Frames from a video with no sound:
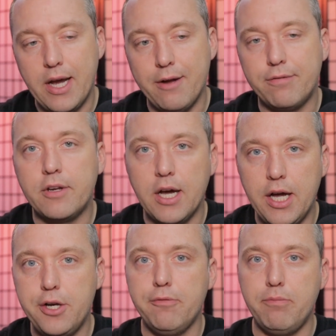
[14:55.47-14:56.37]
I've
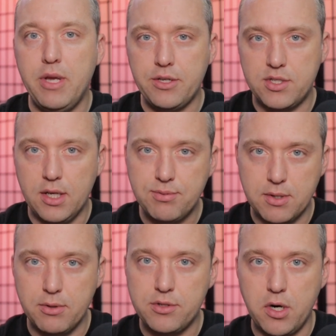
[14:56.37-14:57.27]
kind of mixed up
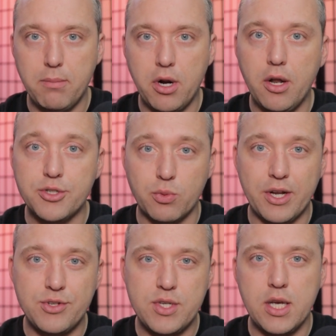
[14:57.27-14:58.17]
some of the terminology when
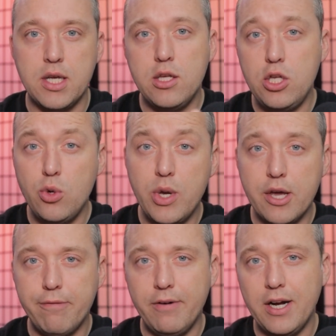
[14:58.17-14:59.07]
I say
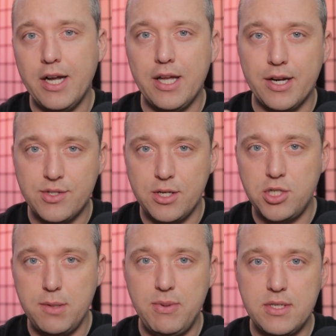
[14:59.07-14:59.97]
UEFI and I say
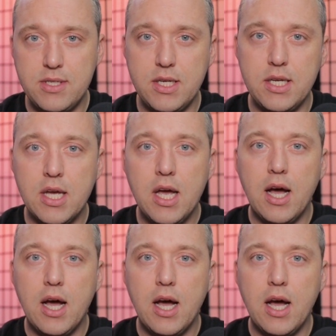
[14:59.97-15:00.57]
GPT.